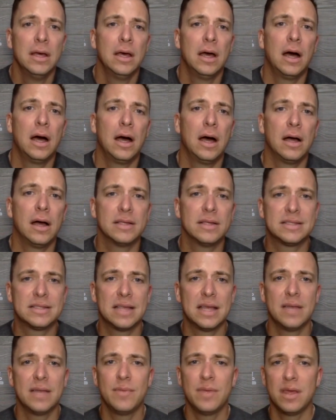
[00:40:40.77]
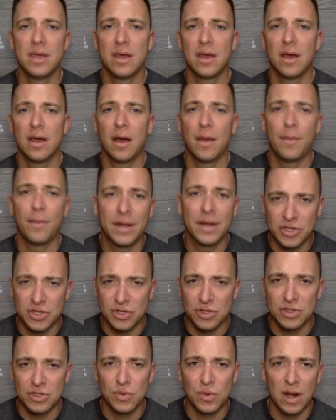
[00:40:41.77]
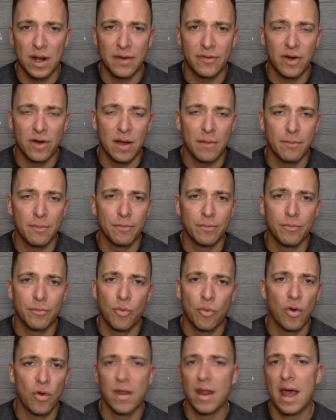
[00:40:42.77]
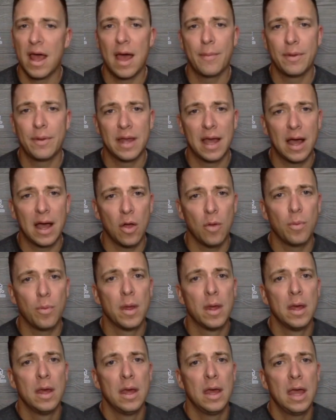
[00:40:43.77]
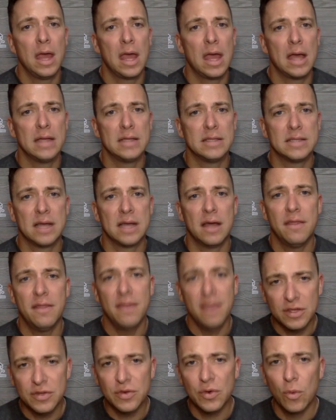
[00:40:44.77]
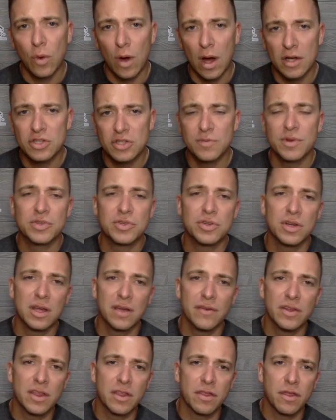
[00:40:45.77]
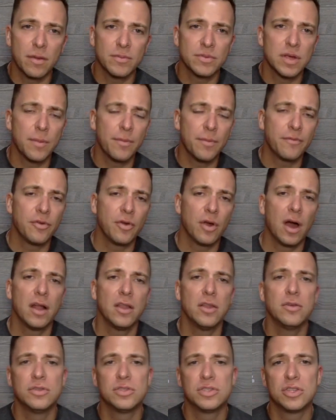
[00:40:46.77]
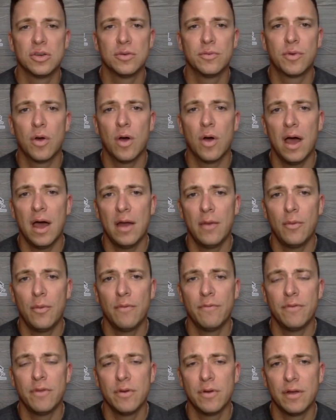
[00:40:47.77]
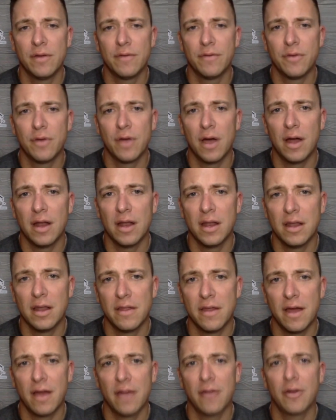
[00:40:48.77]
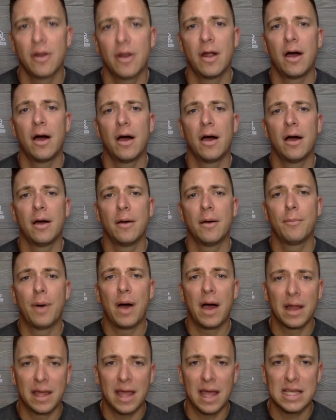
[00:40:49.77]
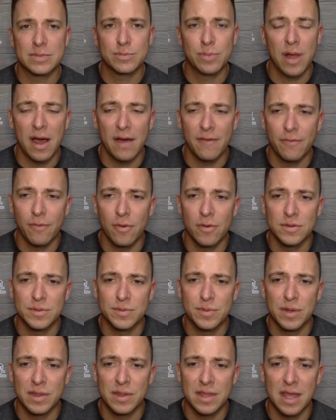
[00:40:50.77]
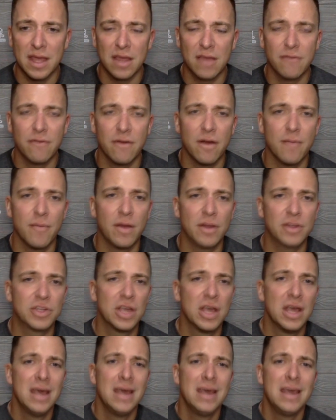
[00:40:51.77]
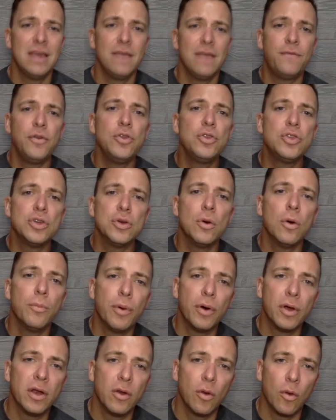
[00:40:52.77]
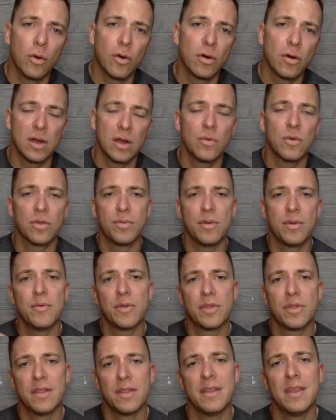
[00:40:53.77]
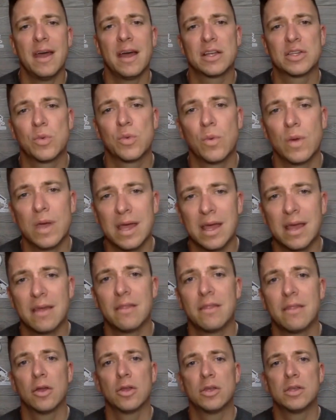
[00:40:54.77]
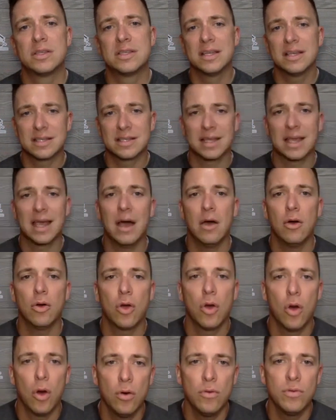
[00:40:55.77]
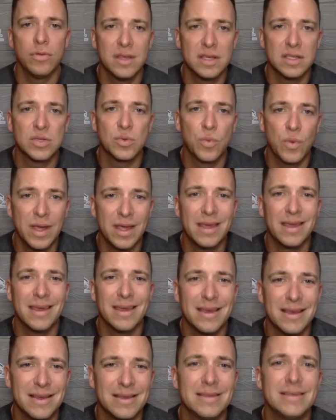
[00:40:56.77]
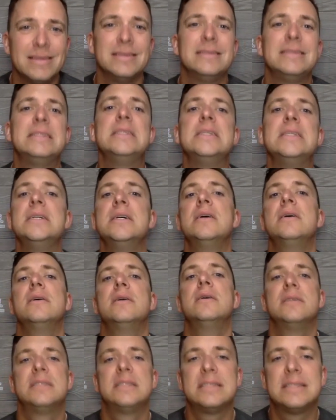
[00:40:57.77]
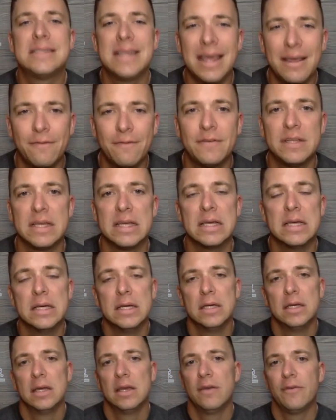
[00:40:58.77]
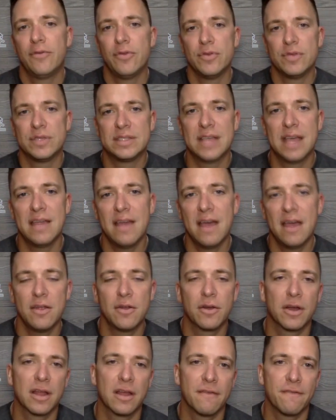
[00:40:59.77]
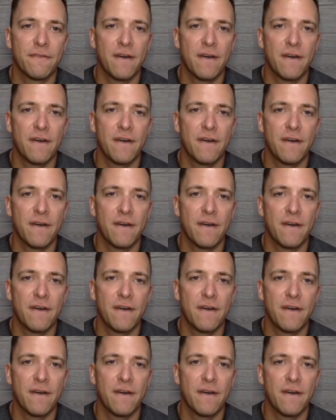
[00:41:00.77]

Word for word: Uh, send me uh, pictures, whatever. I'm more than happy to help. And uh, thanks for watching. Be sure to give it a thumbs up if you're on YouTube. Go ahead and review it if you're on any of the other uh, podcast platforms. But thank you very much. If you do put an order in with me within the next week, the discount code this week is safety. If you say that, you're going to get